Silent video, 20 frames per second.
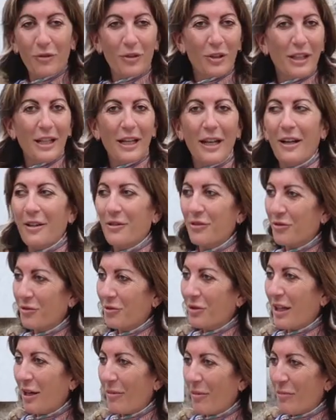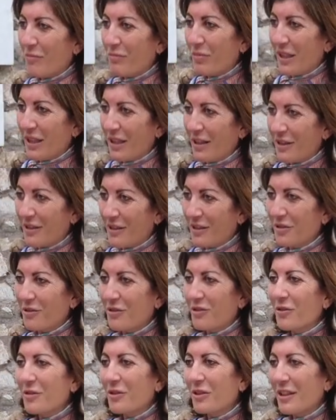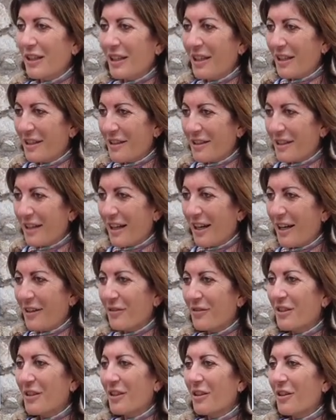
for cars to come up here, so they arrived